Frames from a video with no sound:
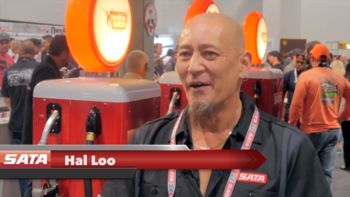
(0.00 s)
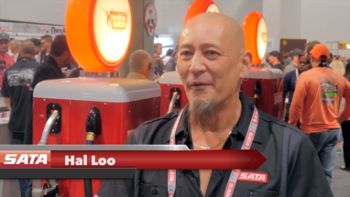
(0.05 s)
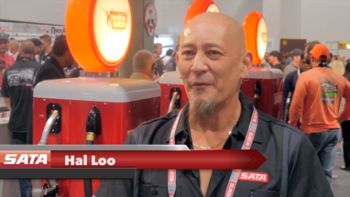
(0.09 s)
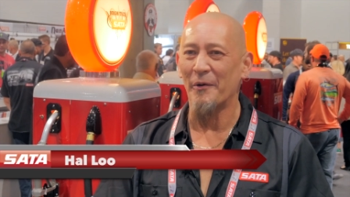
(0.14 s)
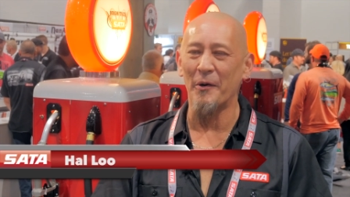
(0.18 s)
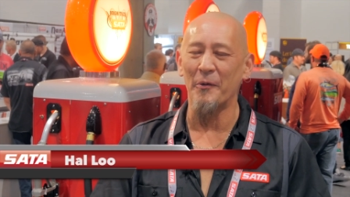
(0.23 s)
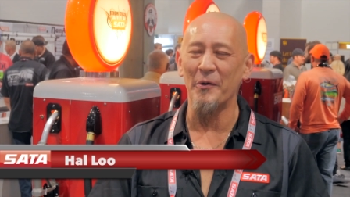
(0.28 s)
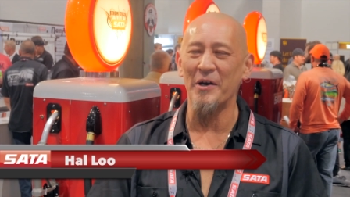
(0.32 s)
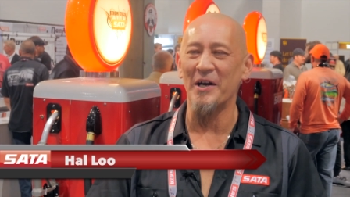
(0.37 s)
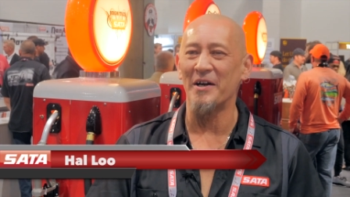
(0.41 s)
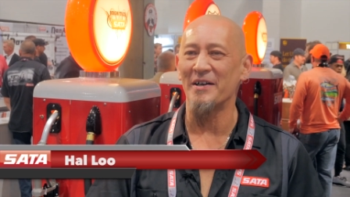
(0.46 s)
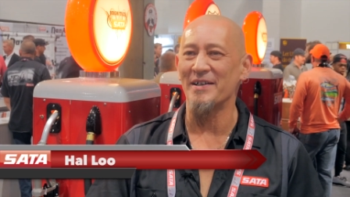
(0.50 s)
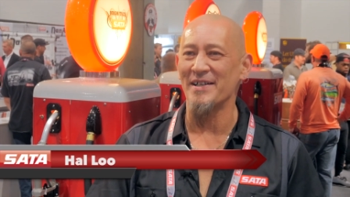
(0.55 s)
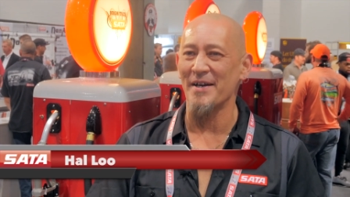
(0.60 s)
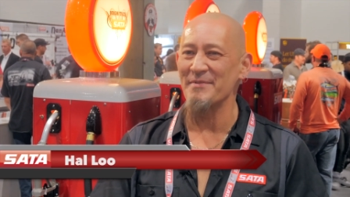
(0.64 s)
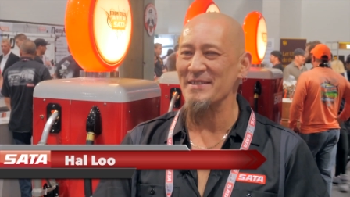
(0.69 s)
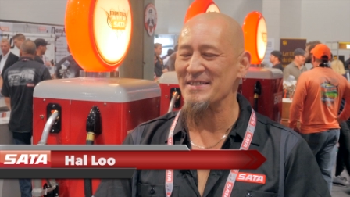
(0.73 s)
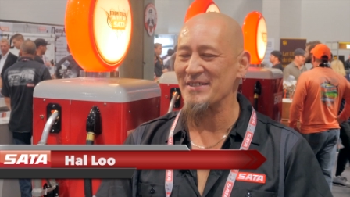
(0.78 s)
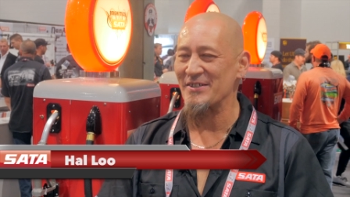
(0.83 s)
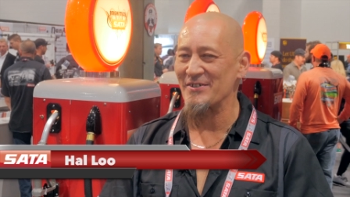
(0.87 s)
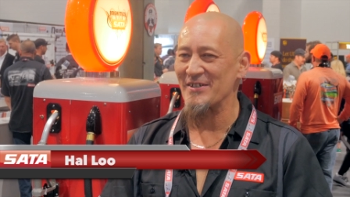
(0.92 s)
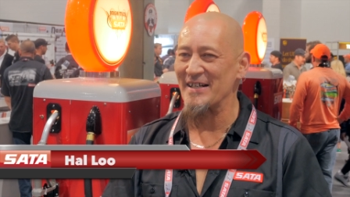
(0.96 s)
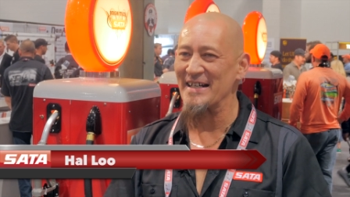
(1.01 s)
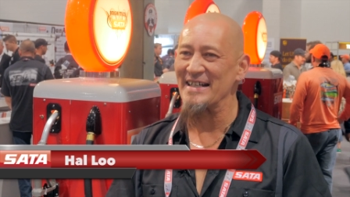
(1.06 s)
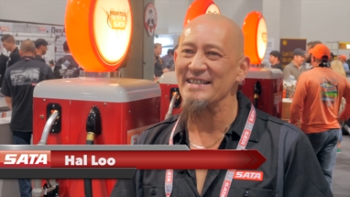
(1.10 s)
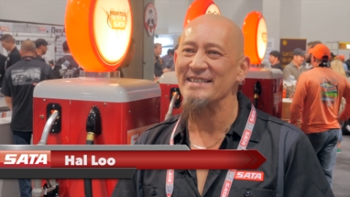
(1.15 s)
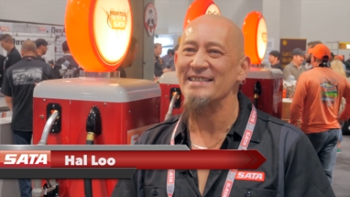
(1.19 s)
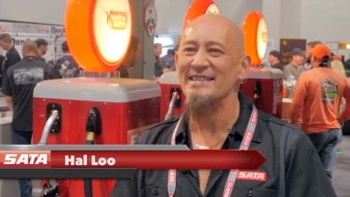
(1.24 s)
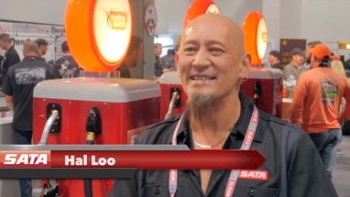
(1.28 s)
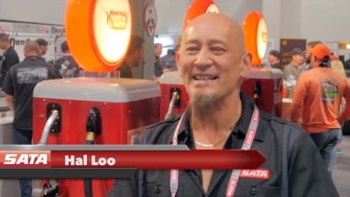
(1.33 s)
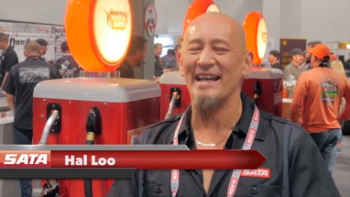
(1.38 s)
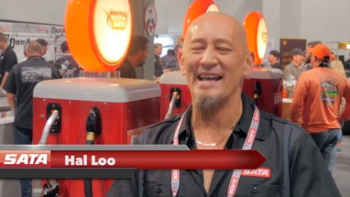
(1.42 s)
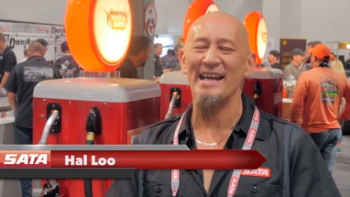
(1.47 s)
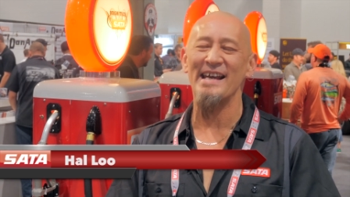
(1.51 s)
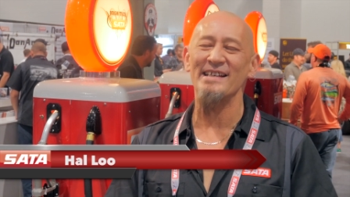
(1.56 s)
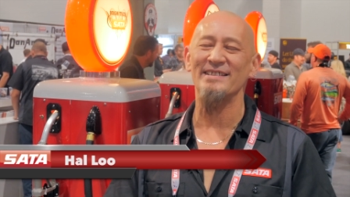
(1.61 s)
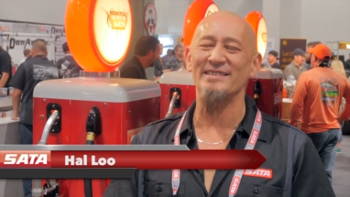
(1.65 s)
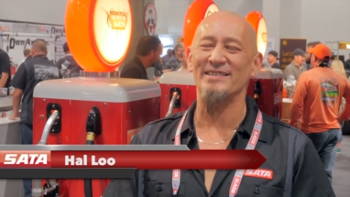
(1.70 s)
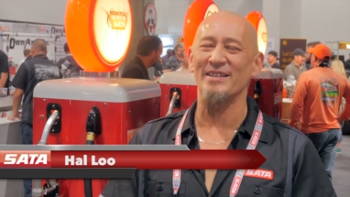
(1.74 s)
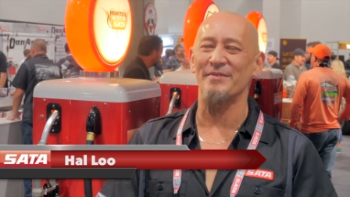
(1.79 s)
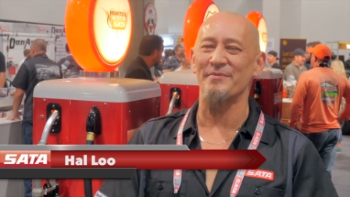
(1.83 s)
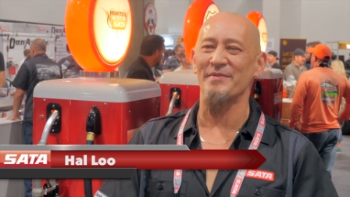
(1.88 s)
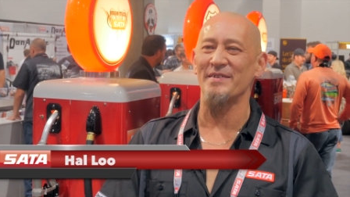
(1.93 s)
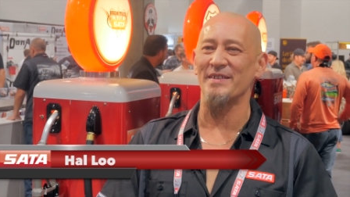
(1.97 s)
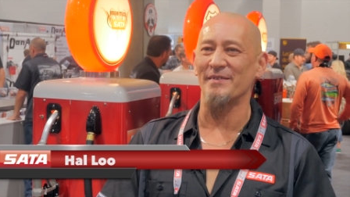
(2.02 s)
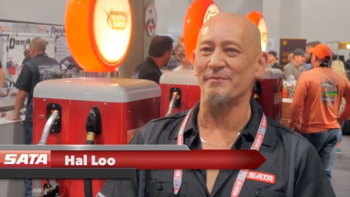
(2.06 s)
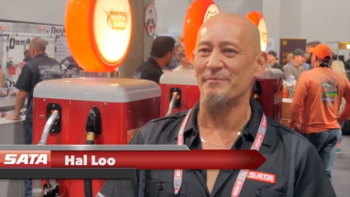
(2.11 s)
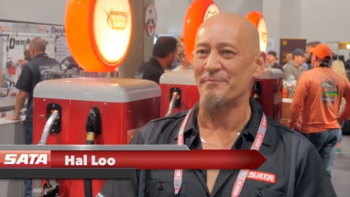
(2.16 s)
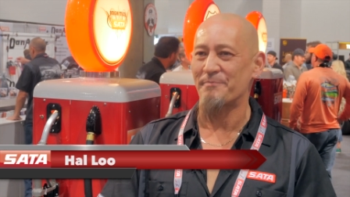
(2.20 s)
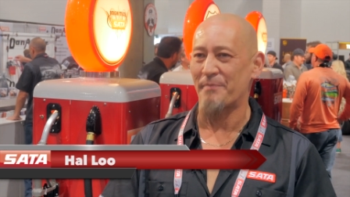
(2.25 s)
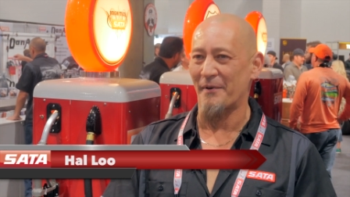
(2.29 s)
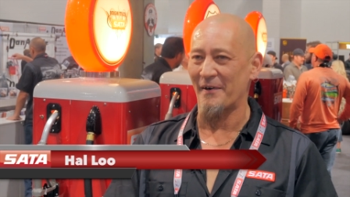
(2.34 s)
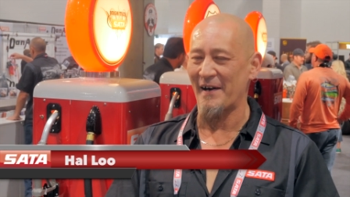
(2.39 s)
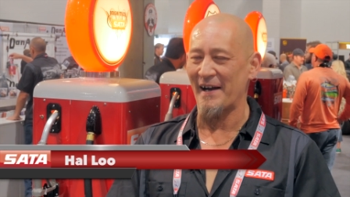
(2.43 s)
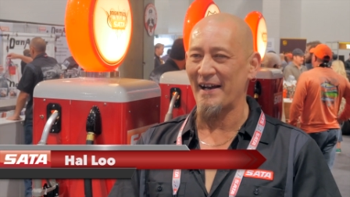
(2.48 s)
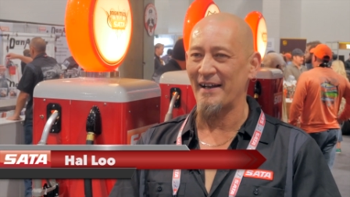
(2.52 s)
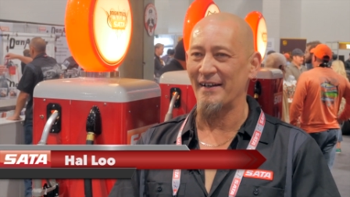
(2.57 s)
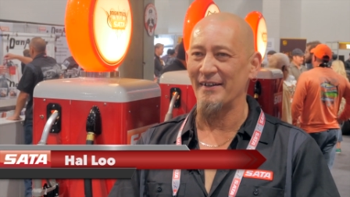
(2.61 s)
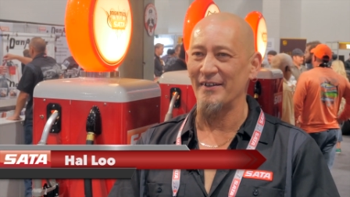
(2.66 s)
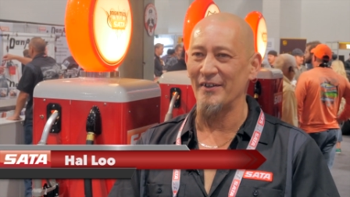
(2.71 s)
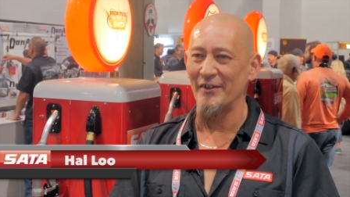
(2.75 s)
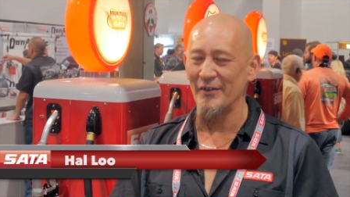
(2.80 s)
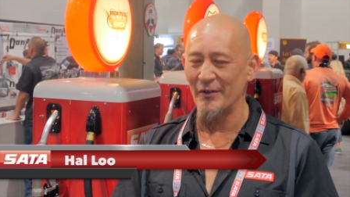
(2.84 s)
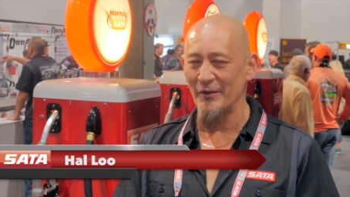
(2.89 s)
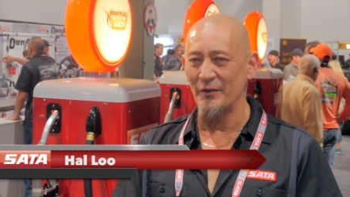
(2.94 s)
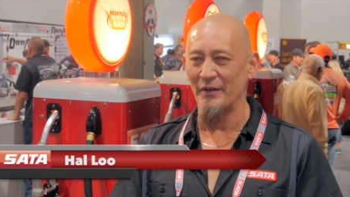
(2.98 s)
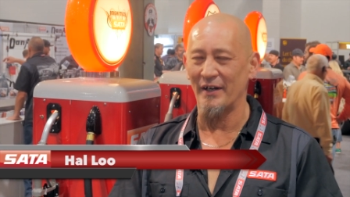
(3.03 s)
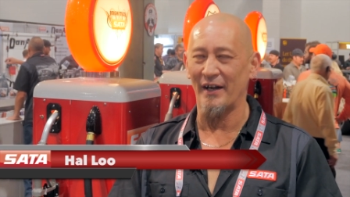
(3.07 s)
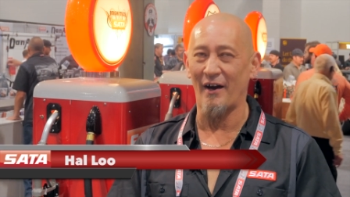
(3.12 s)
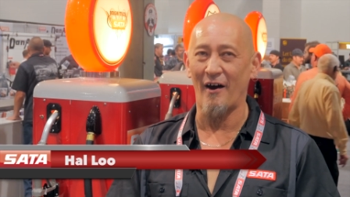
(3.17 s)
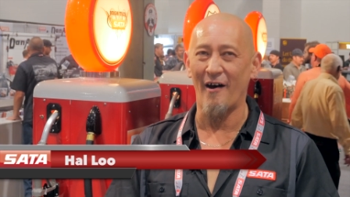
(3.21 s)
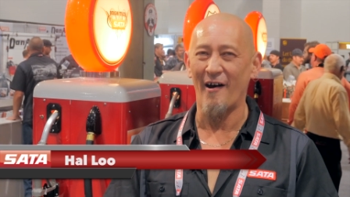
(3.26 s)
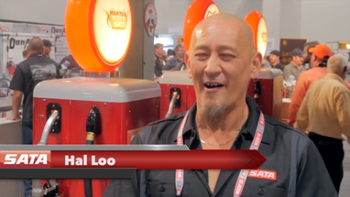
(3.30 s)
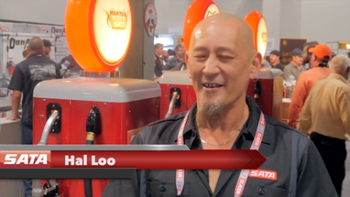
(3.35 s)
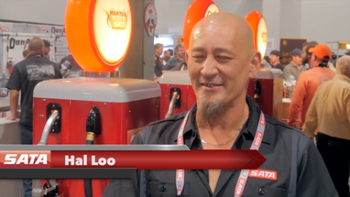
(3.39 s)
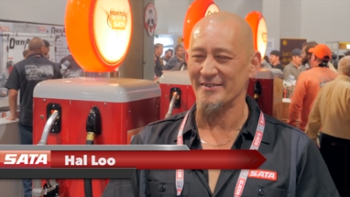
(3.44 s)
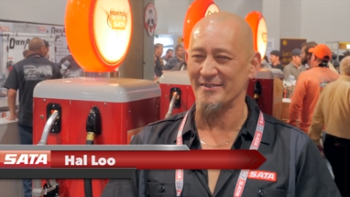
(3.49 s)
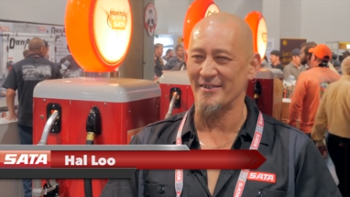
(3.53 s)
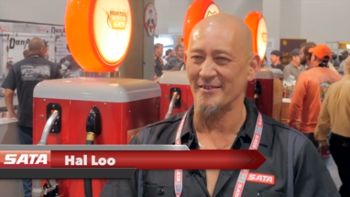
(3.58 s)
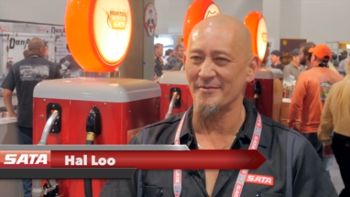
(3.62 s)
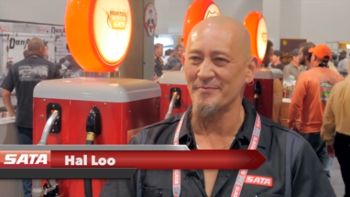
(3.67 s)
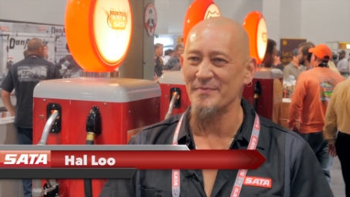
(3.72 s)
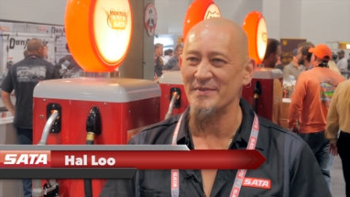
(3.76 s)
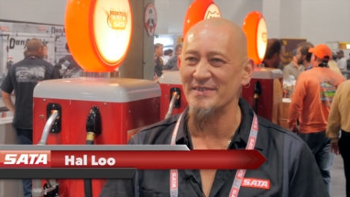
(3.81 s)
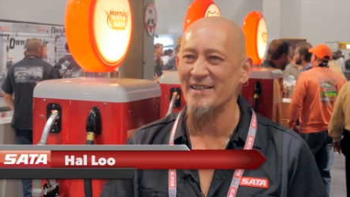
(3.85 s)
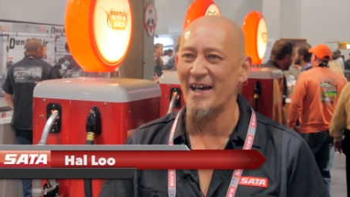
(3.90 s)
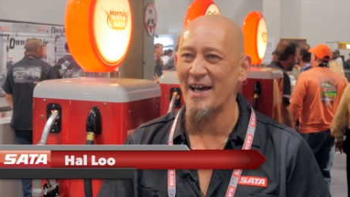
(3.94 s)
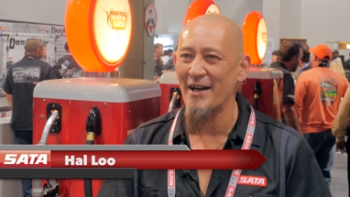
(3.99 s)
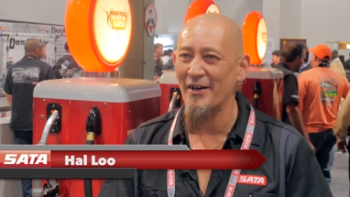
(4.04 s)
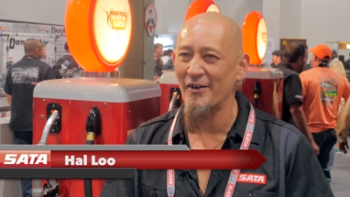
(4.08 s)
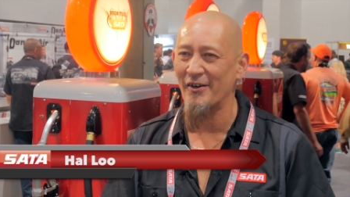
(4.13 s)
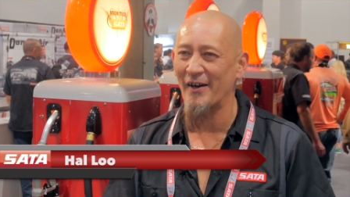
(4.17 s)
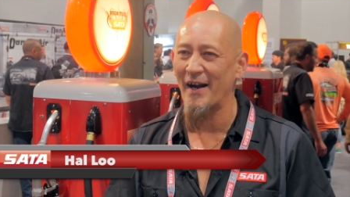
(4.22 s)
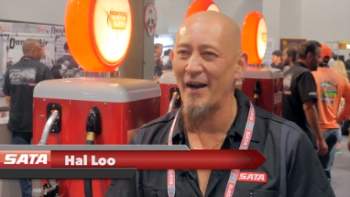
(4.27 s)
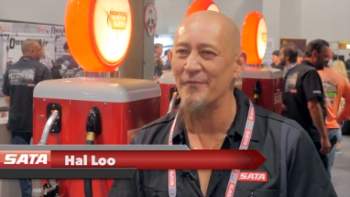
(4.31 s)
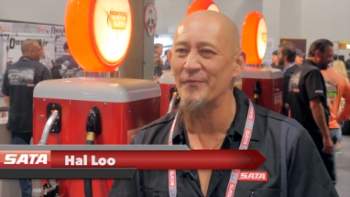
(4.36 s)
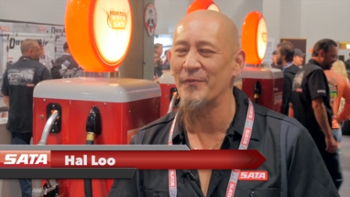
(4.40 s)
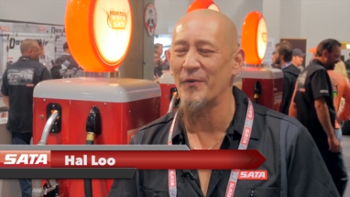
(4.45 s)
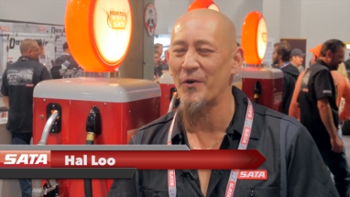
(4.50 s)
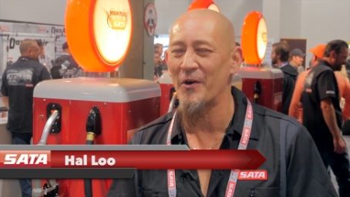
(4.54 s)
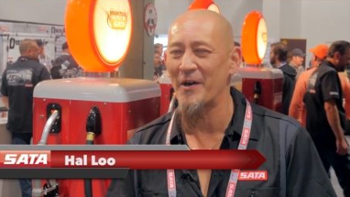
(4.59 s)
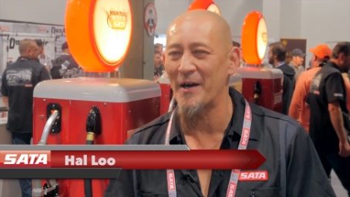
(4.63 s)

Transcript: where we are demonstrating today some of the brand new awesome SATAgraph four